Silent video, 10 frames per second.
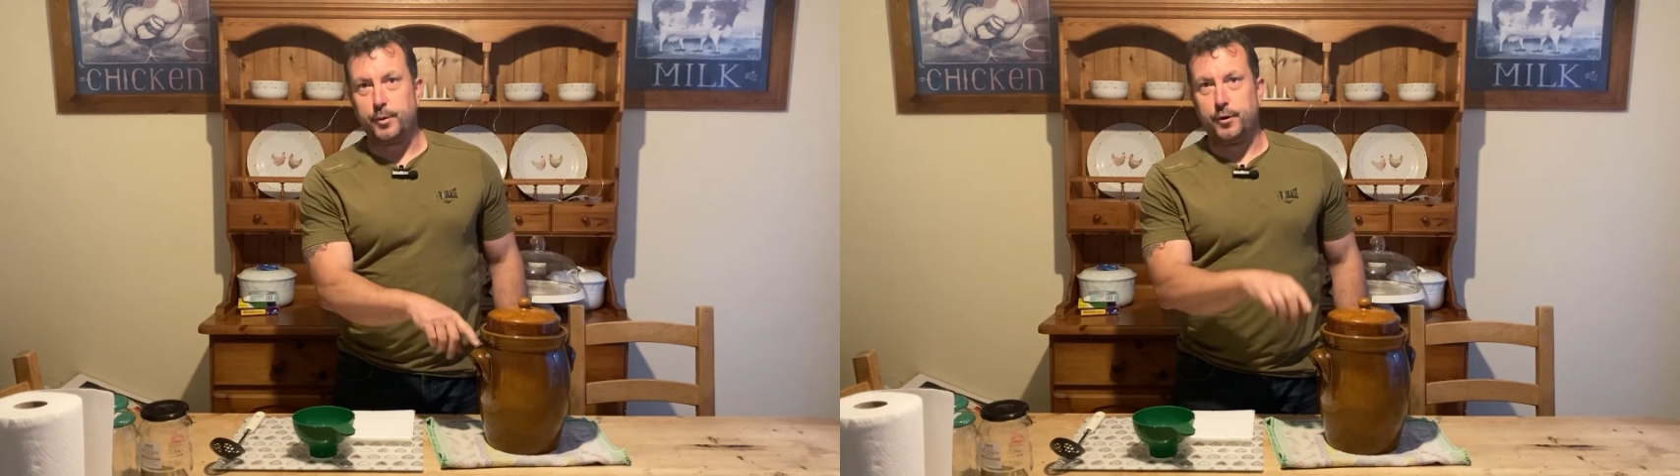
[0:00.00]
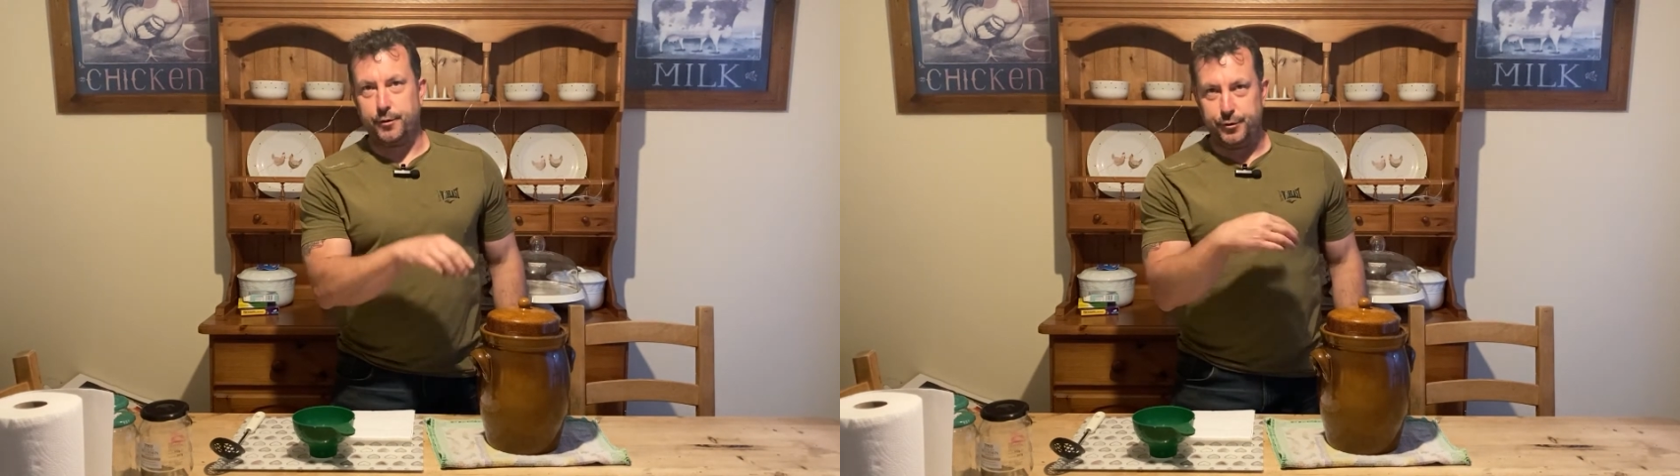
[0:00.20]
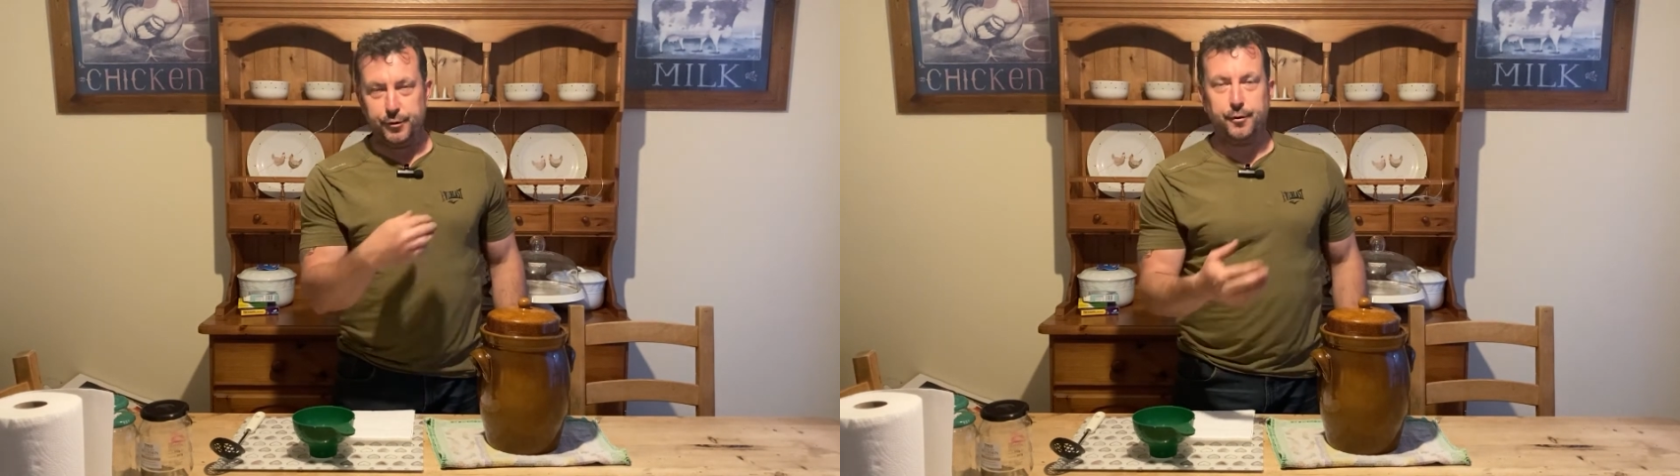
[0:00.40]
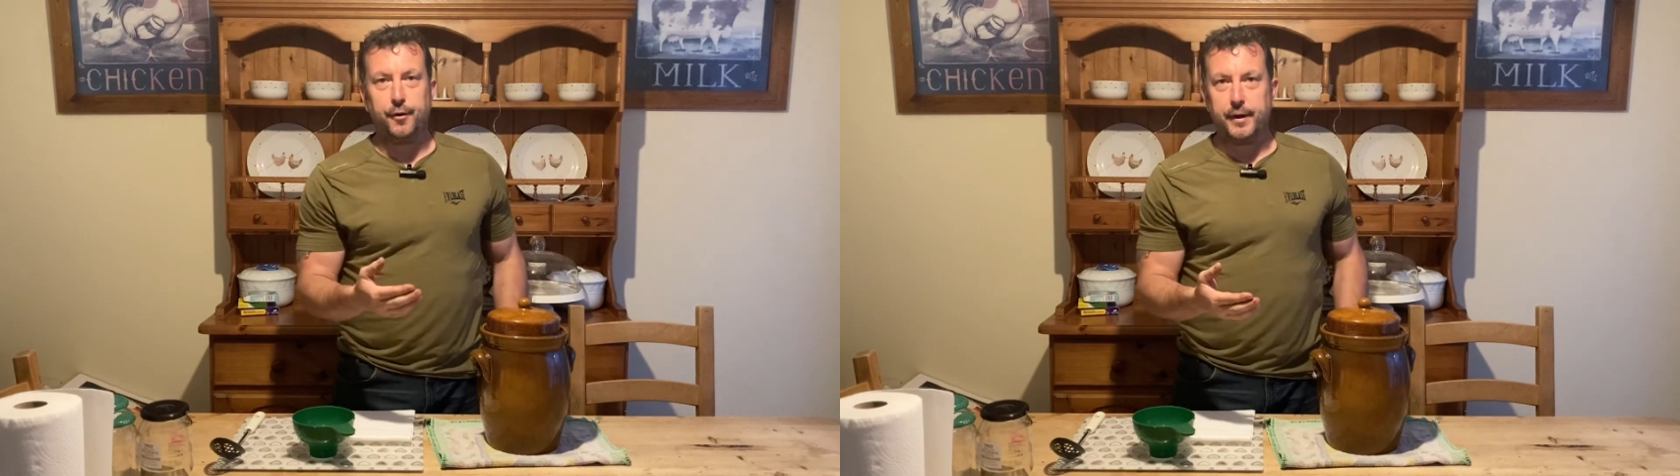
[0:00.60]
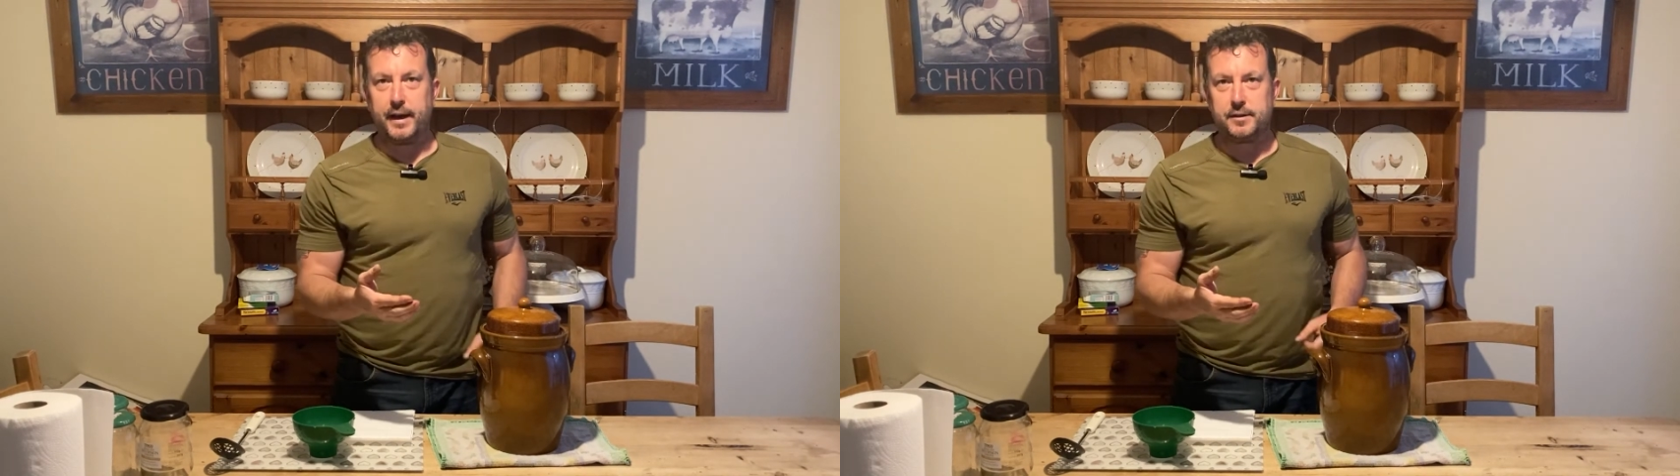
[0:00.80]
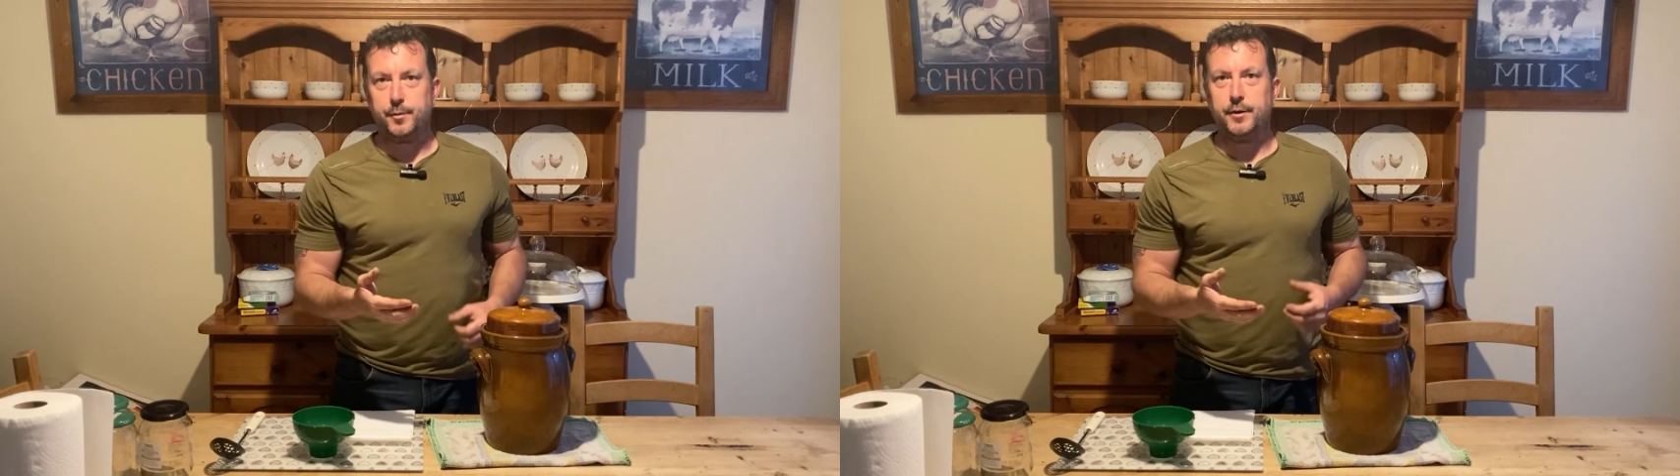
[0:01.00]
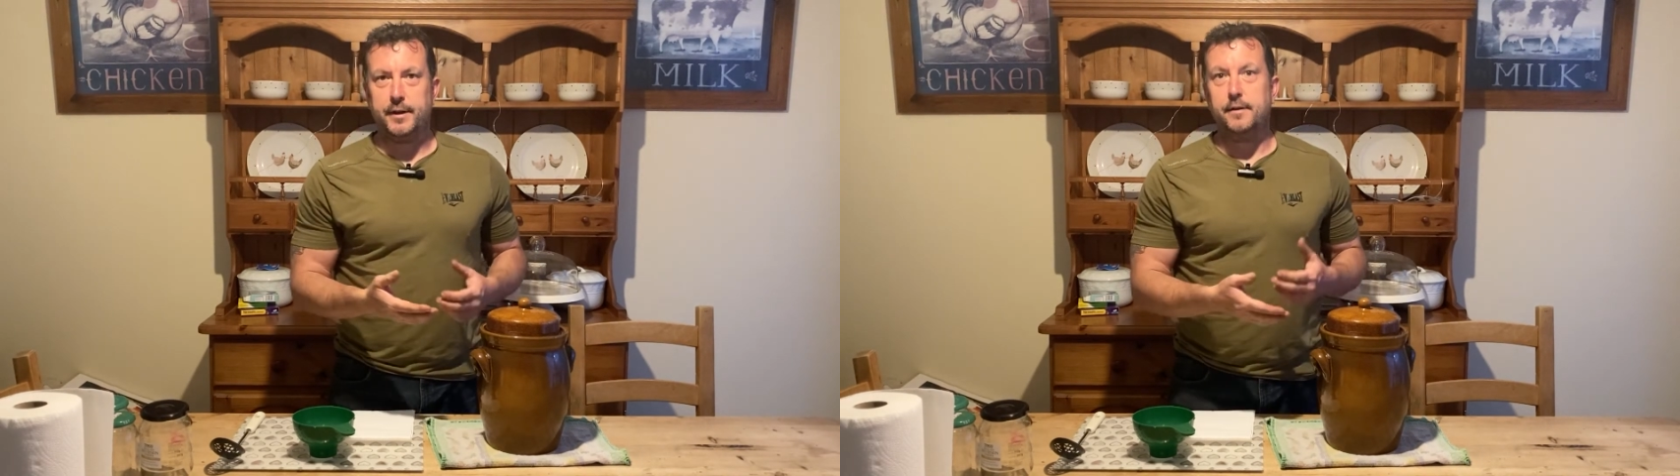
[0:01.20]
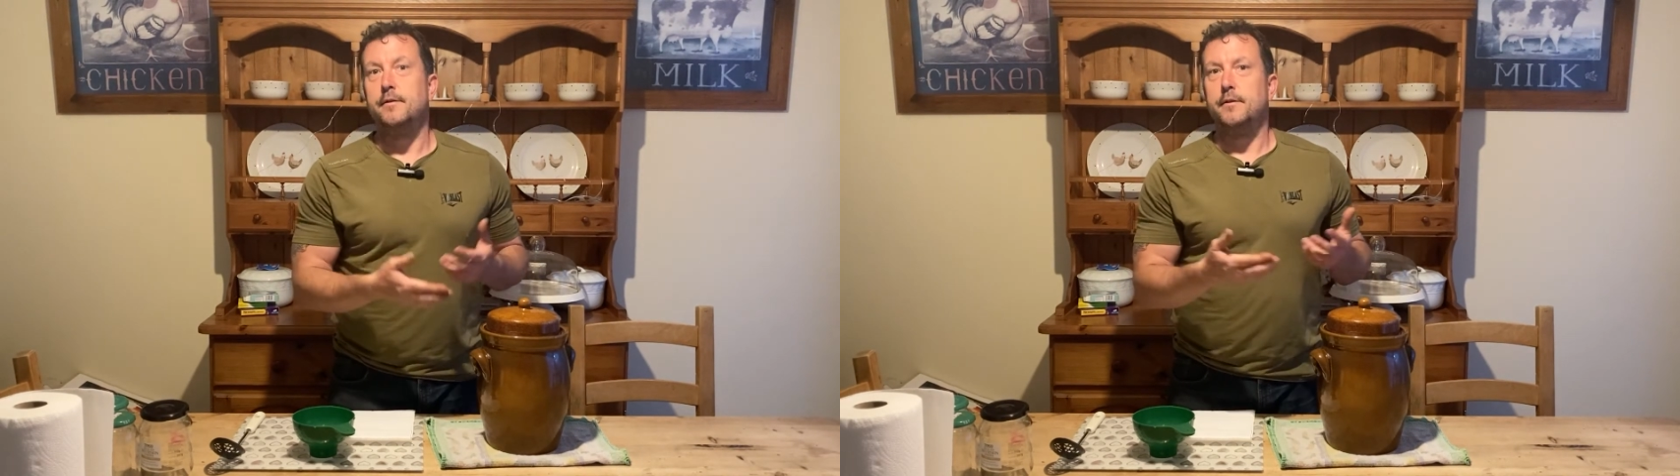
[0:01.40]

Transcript: I knew that I had to put in